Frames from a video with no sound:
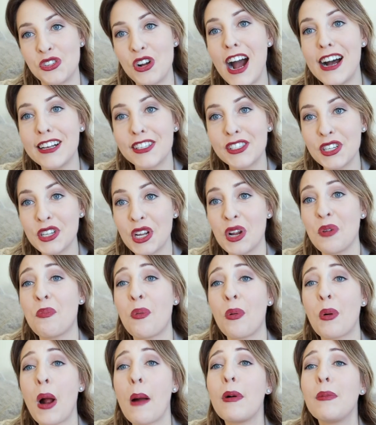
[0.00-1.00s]
stressed, you're
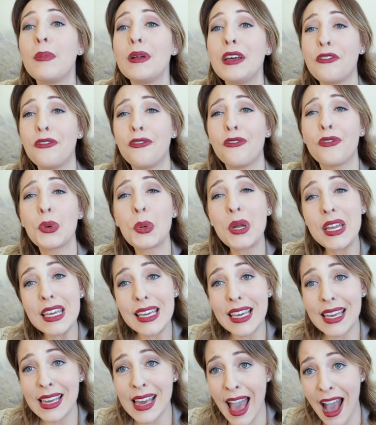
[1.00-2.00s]
probably
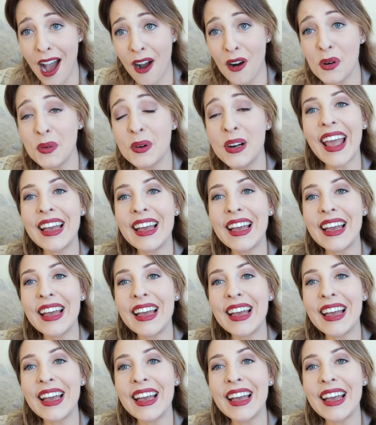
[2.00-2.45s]
freaking out,